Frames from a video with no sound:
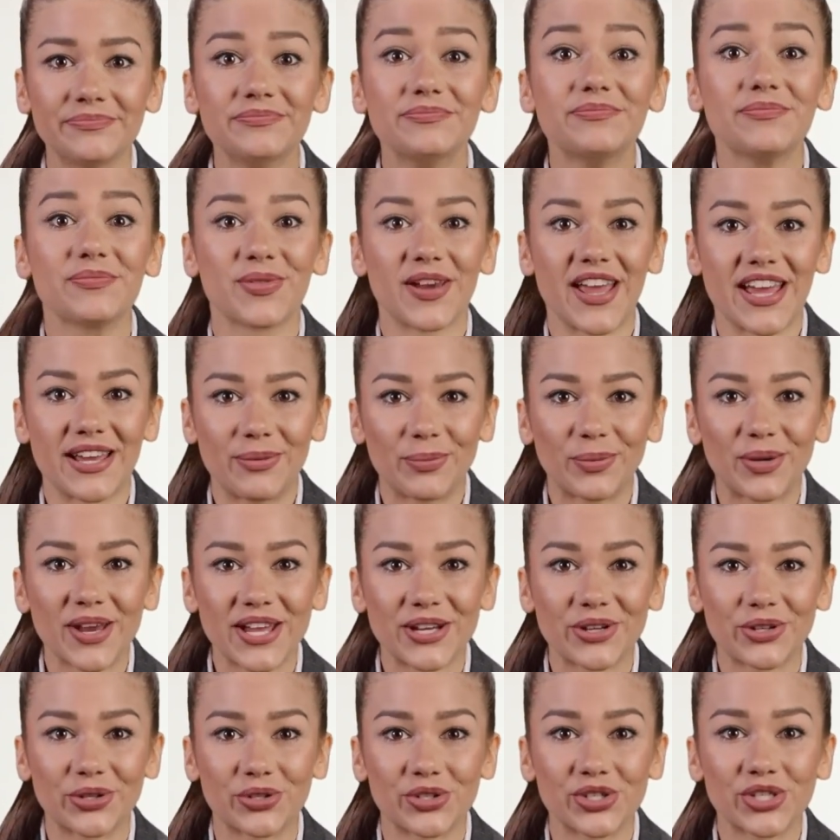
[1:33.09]
Write
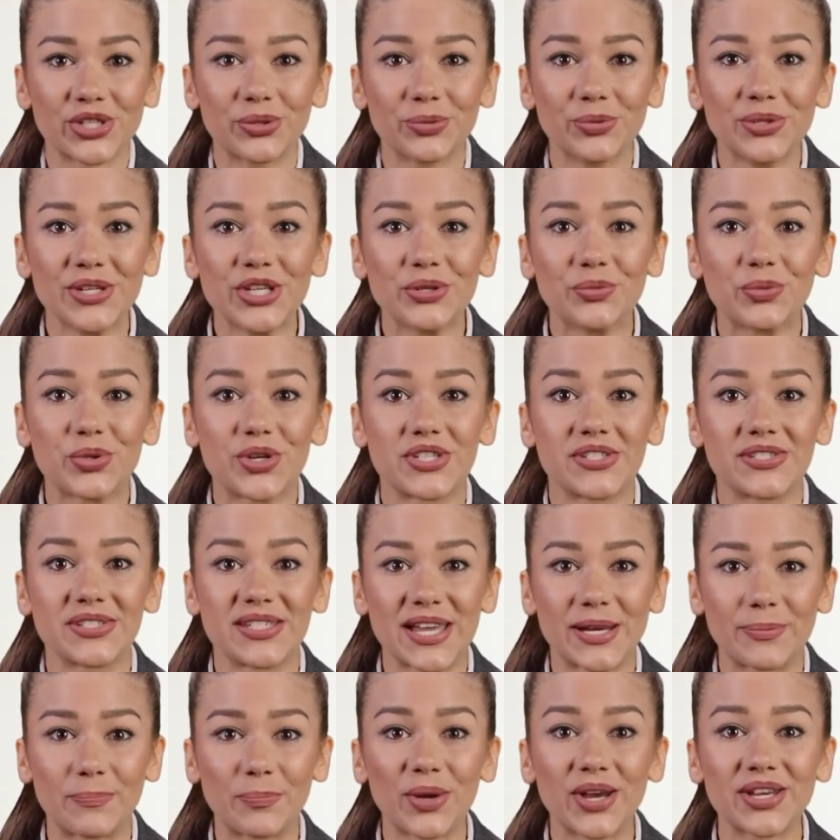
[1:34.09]
one or two keywords
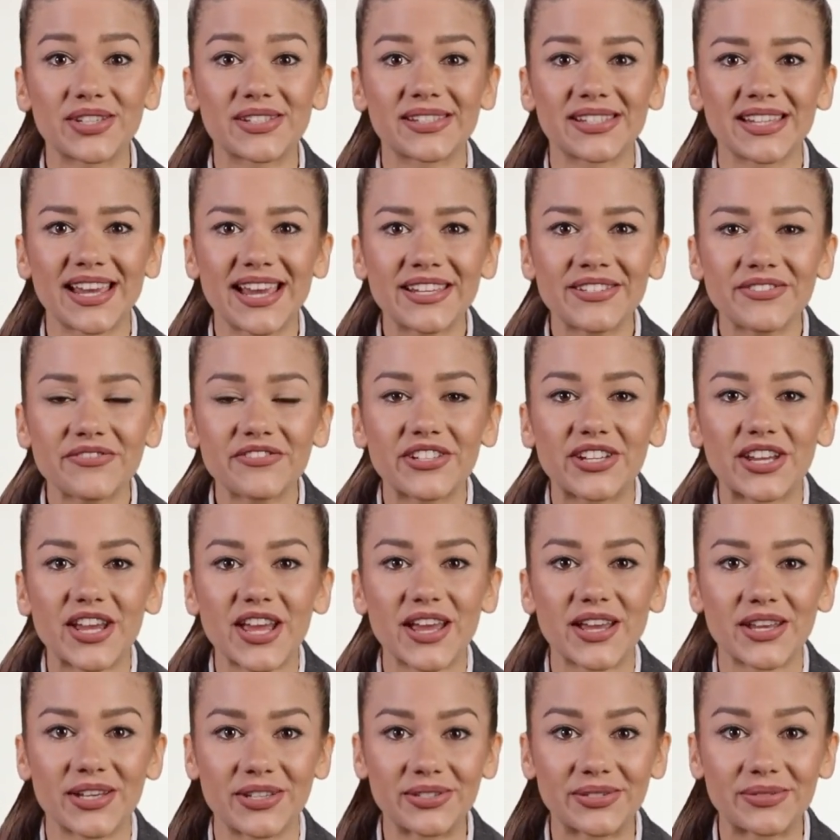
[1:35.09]
on one side of the
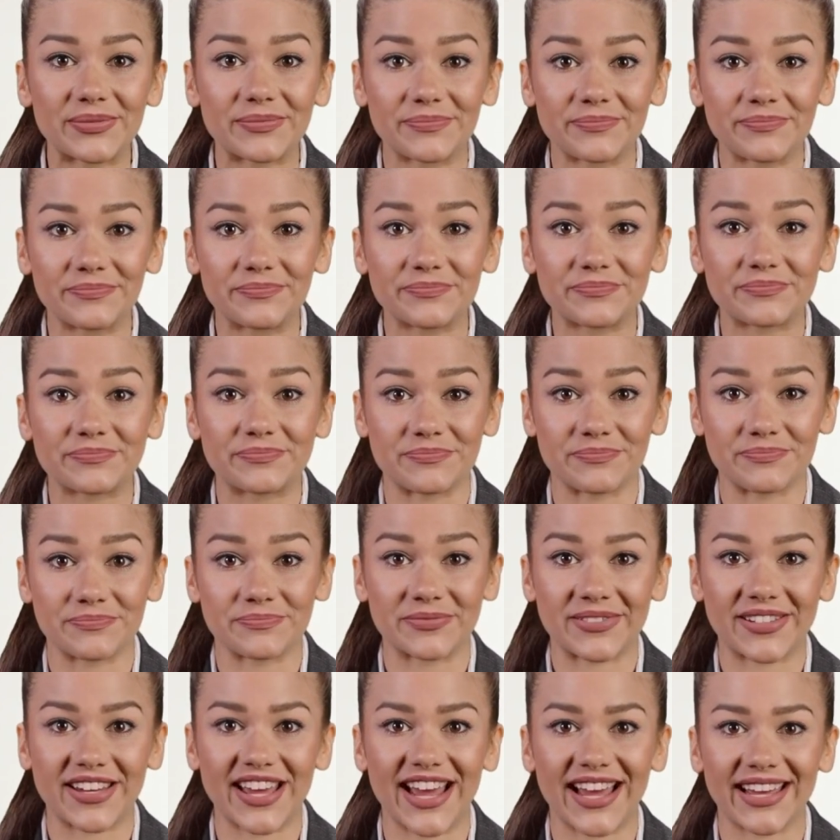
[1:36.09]
card.
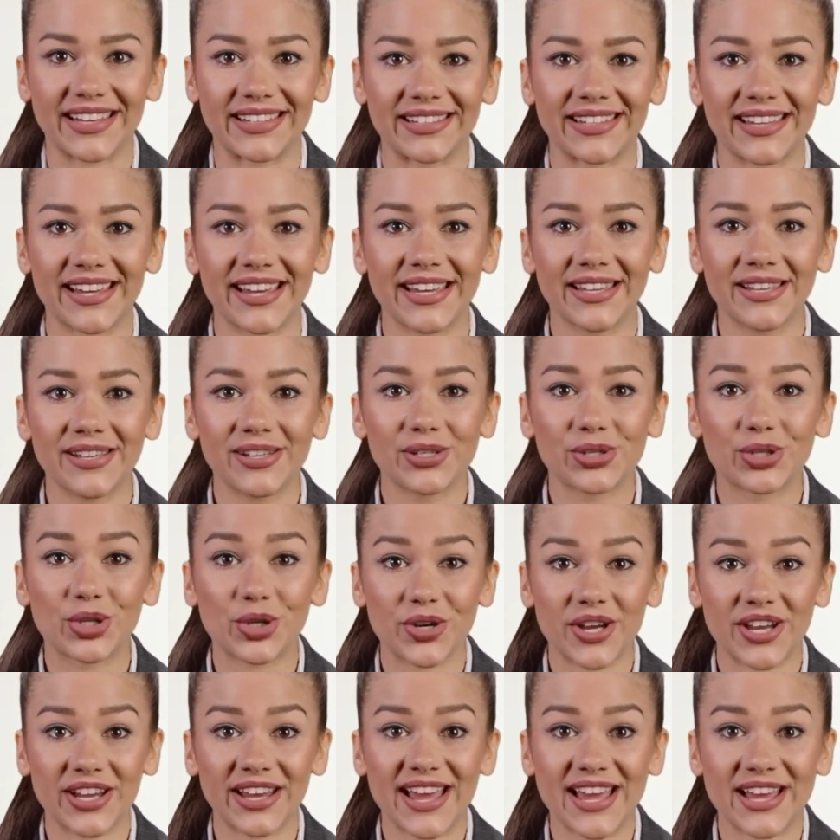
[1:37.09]
Then, in
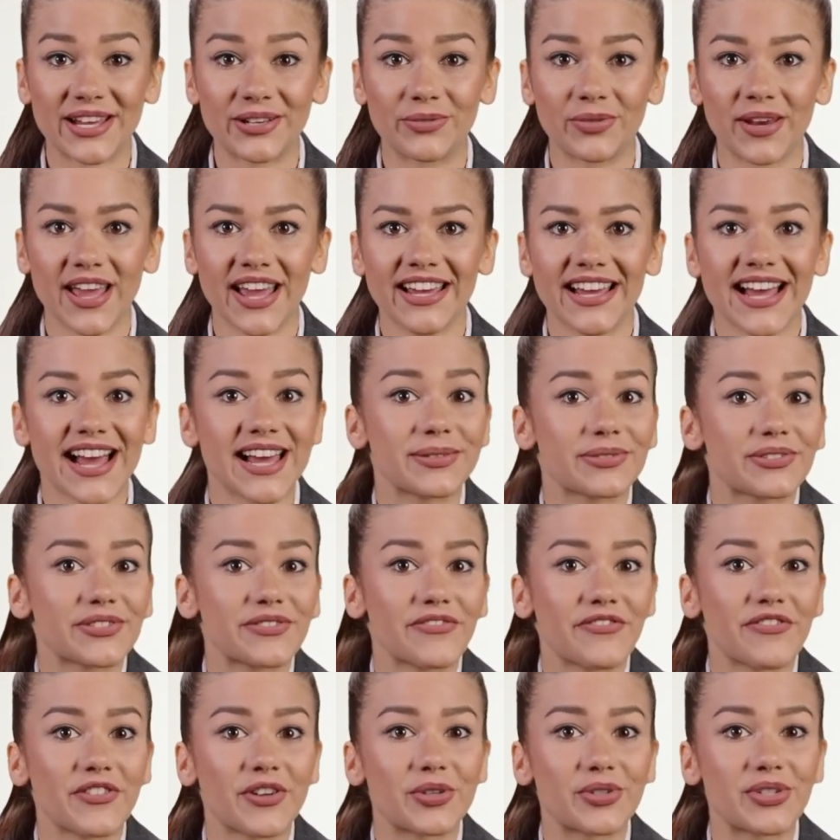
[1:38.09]
Storyline, write out the
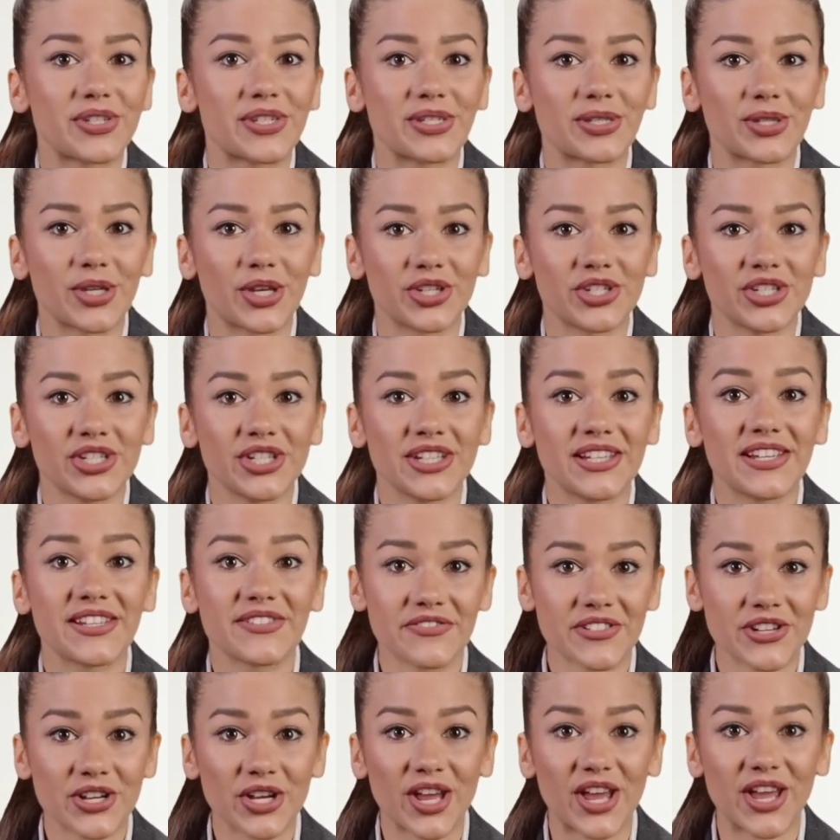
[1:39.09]
full description
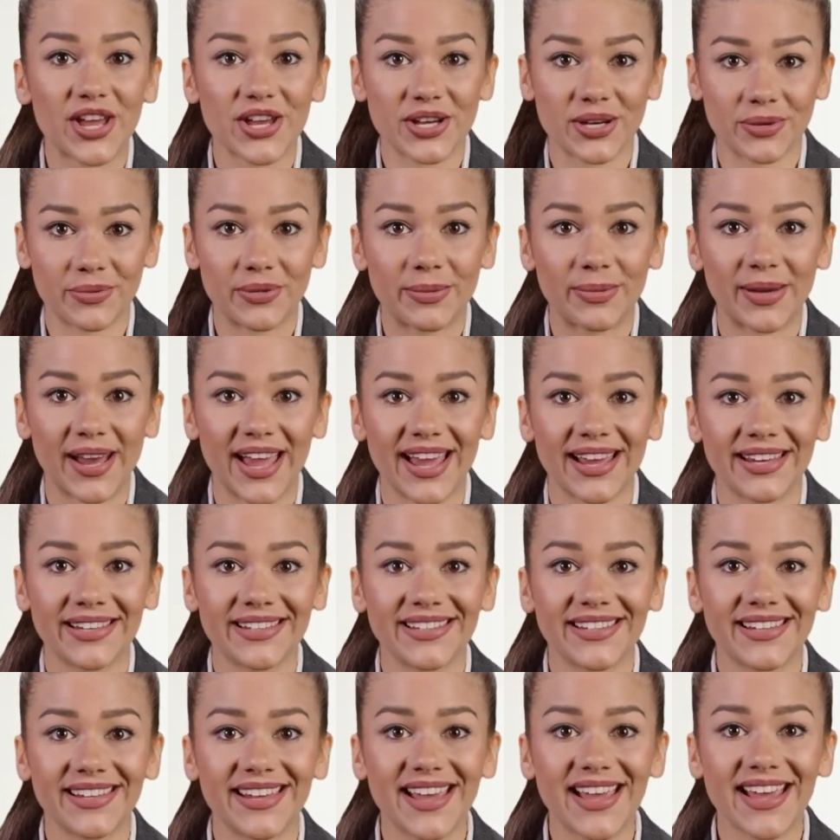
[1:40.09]
of the card on the
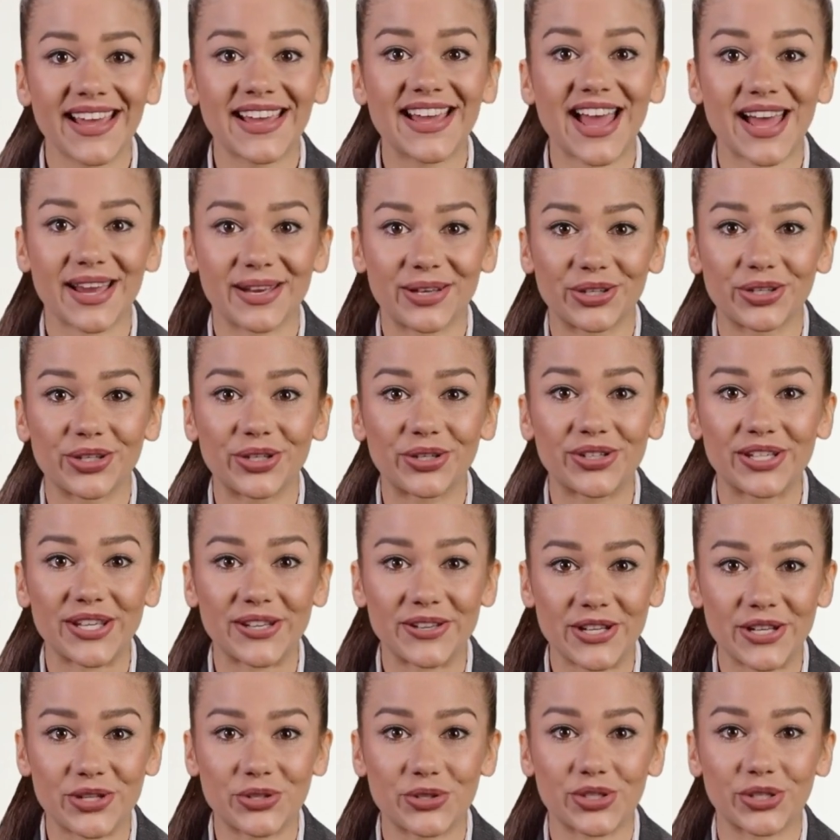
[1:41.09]
back, allowing your
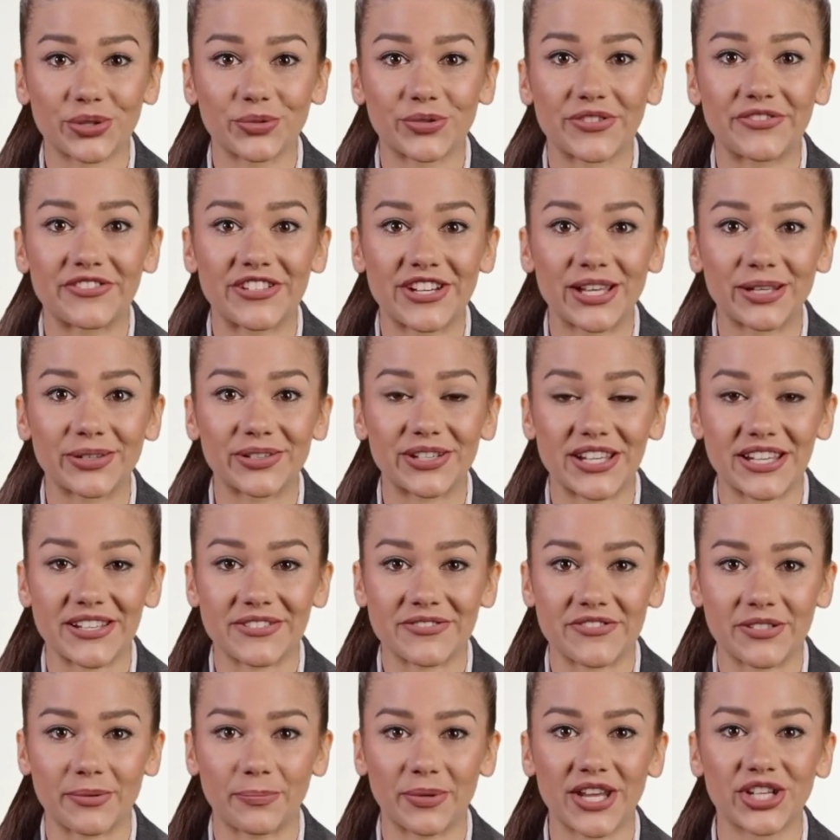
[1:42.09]
learner to reveal the
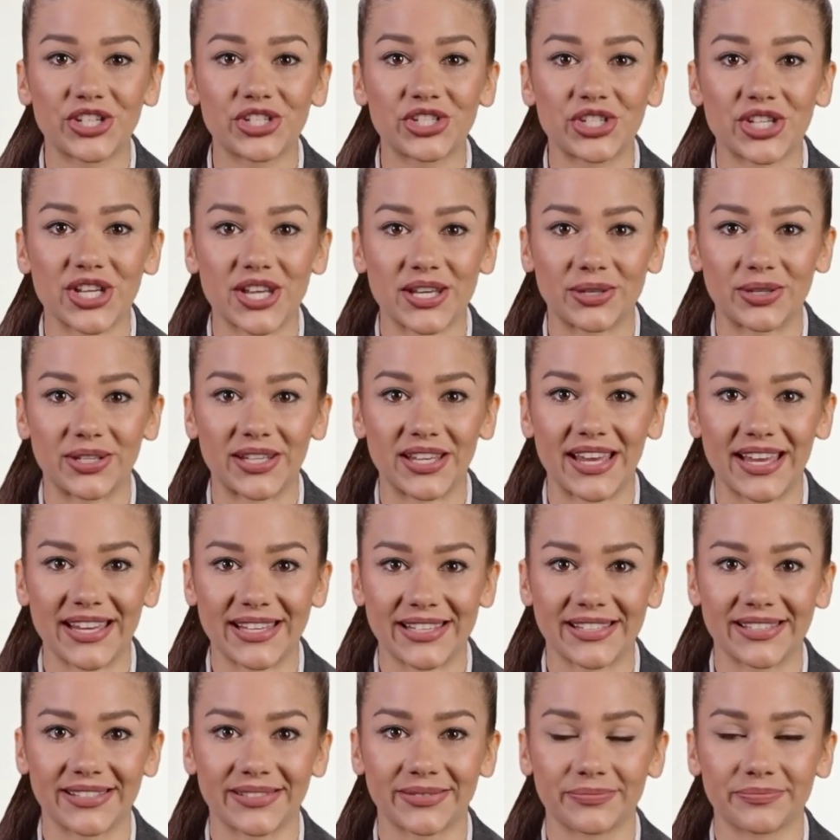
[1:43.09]
information on
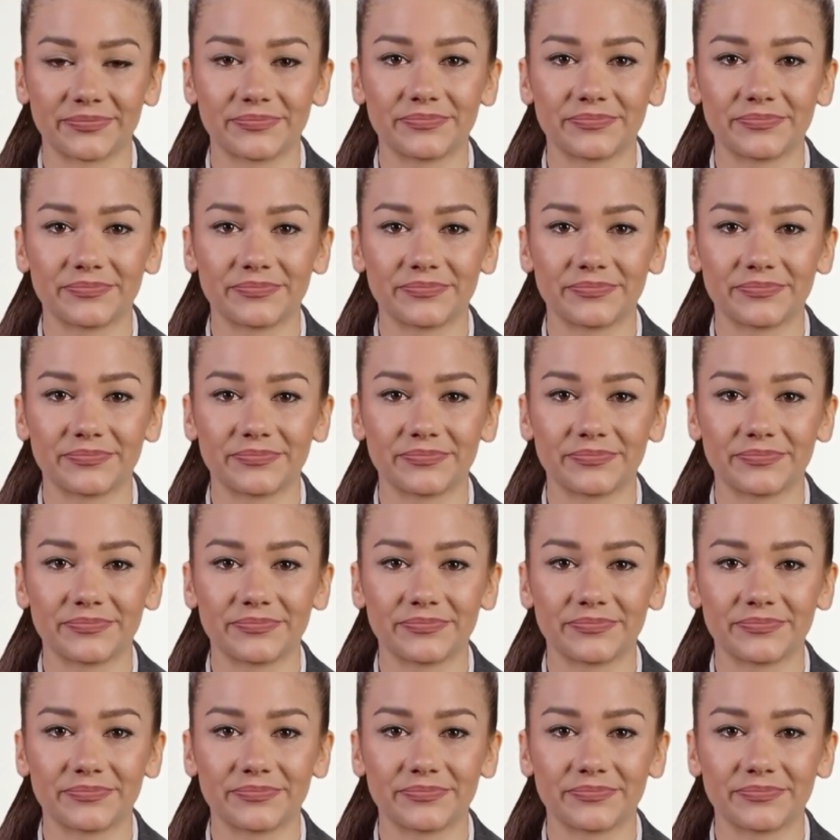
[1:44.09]
click.